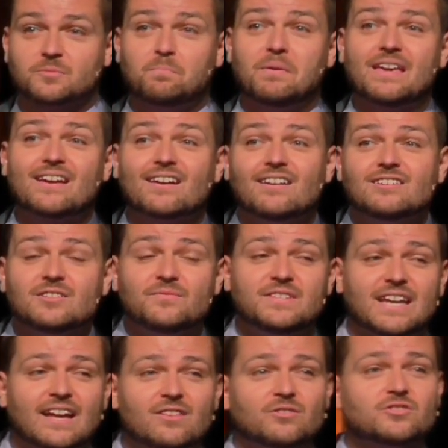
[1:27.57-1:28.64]
Because of
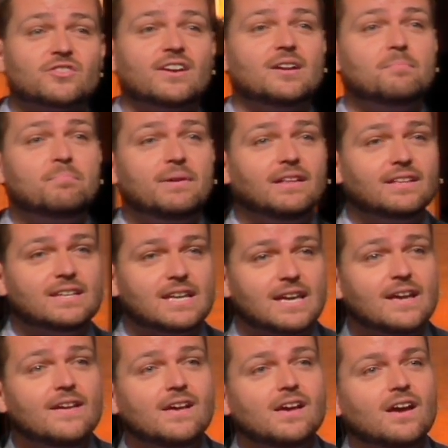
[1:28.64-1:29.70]
Daniel's great ability,